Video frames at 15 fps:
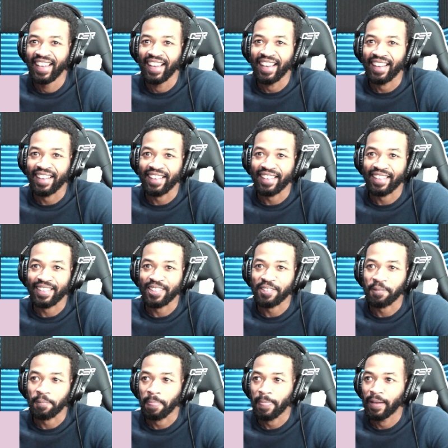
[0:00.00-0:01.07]
Uh,
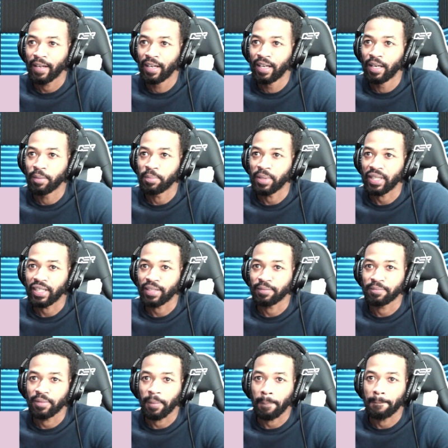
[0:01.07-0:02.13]
but
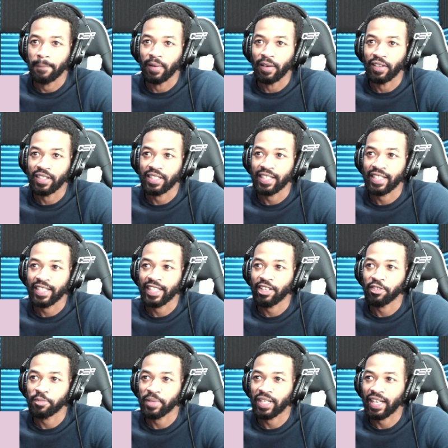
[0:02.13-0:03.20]
uh, it giving
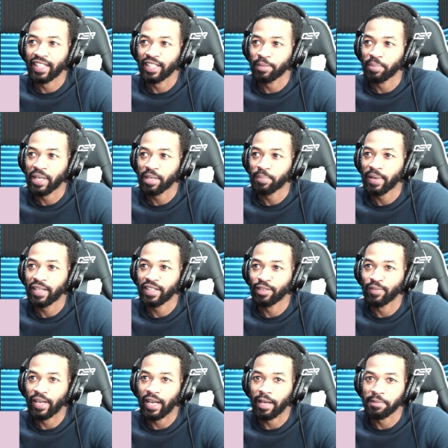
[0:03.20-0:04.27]
me like the Pink Panther
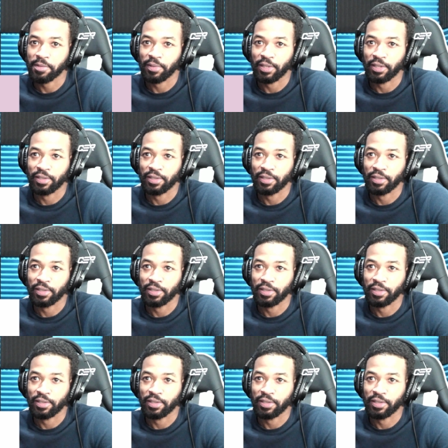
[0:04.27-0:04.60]
vibes, bro.